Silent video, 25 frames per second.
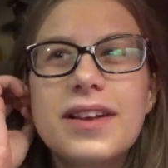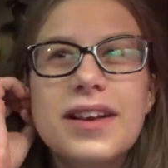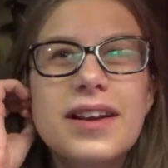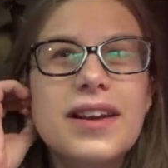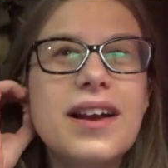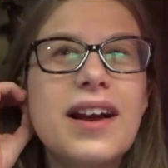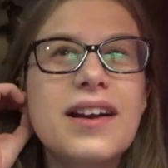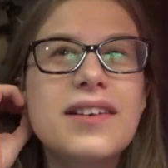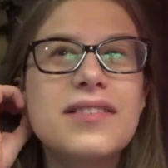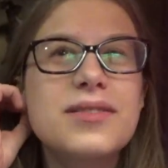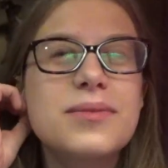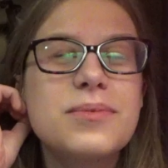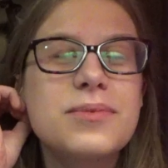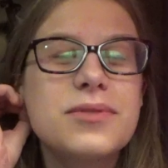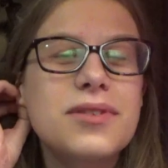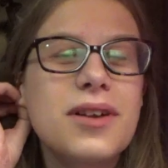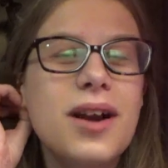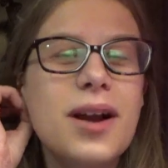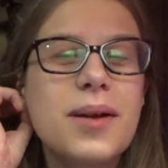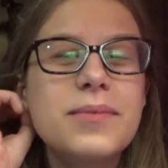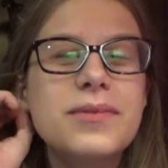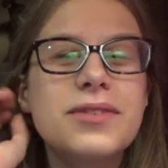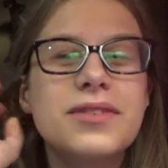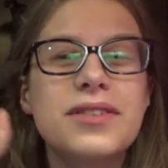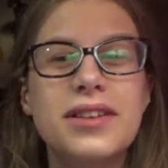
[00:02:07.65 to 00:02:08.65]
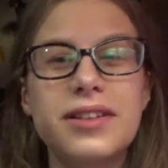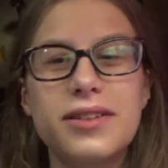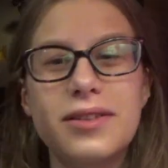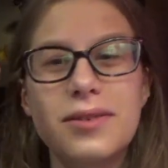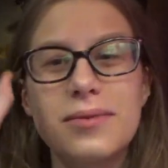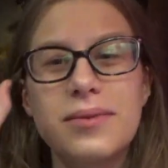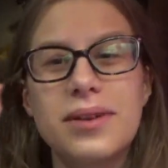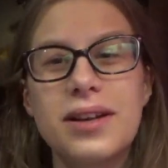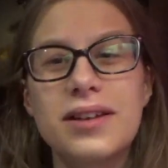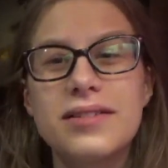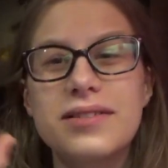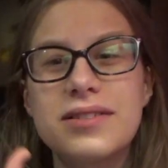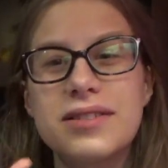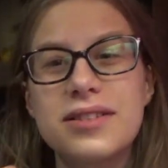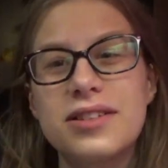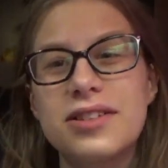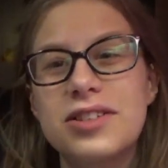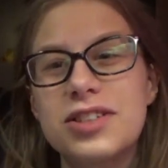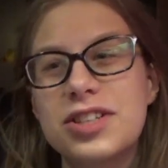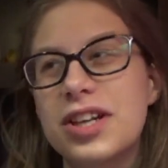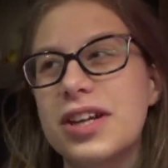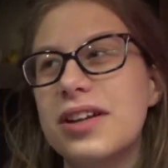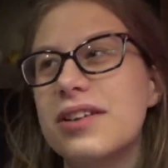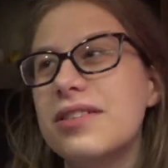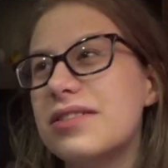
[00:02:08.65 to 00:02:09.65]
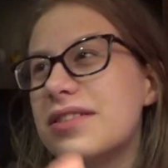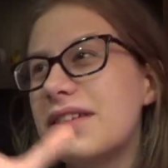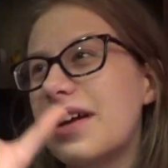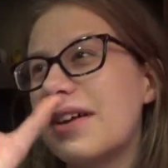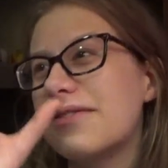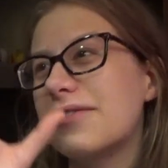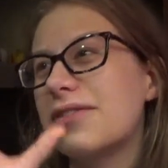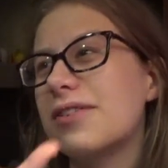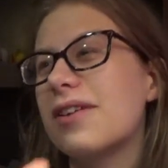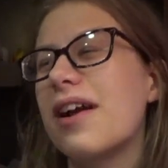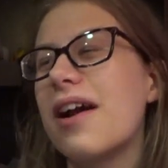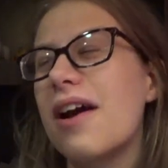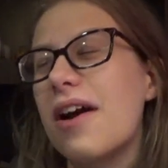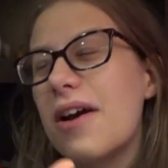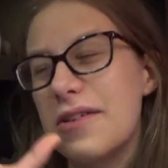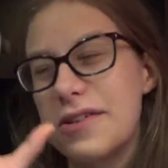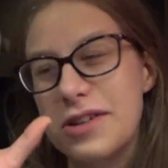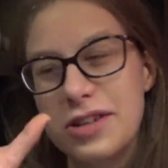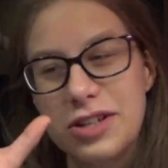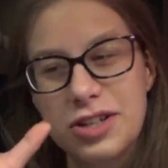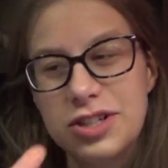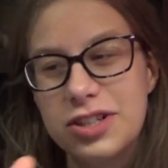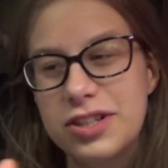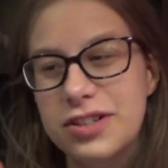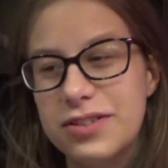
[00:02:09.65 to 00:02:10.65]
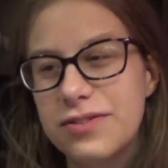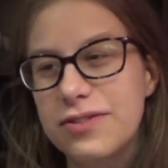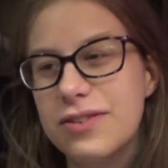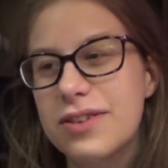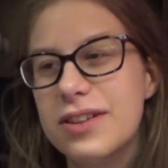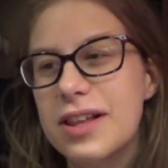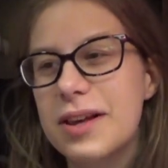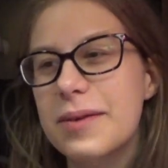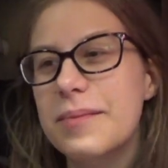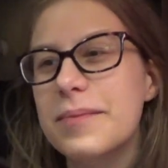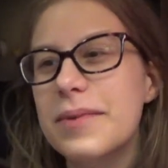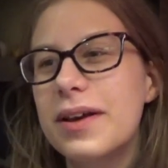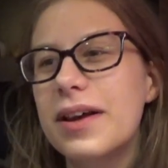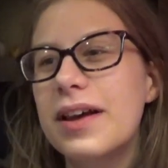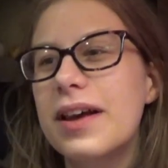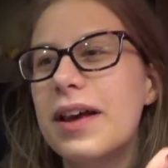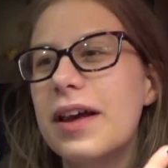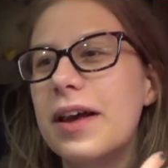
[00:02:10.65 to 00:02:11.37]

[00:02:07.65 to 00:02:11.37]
Like I subscribed to like the rest of the channels after I auditioned for them.